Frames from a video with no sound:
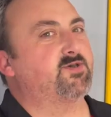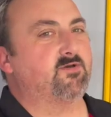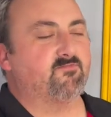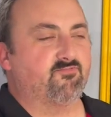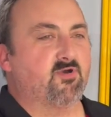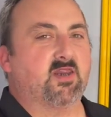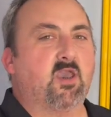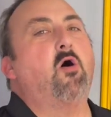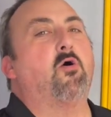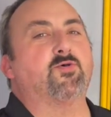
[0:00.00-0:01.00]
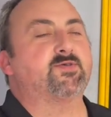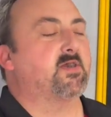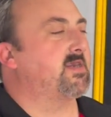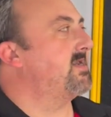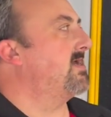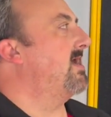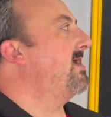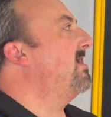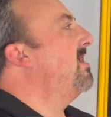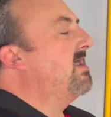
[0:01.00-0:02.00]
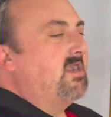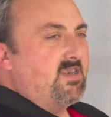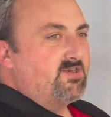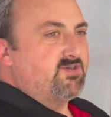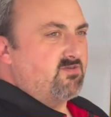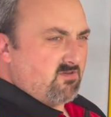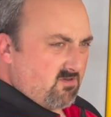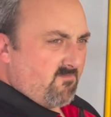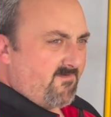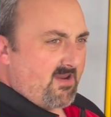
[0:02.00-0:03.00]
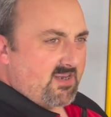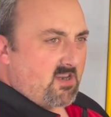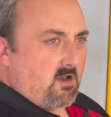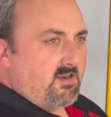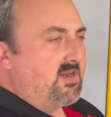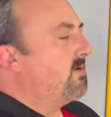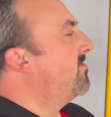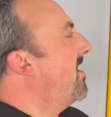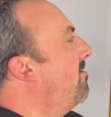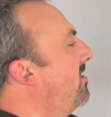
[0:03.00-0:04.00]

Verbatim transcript: a really hot sunny day. It's fairly dark in here without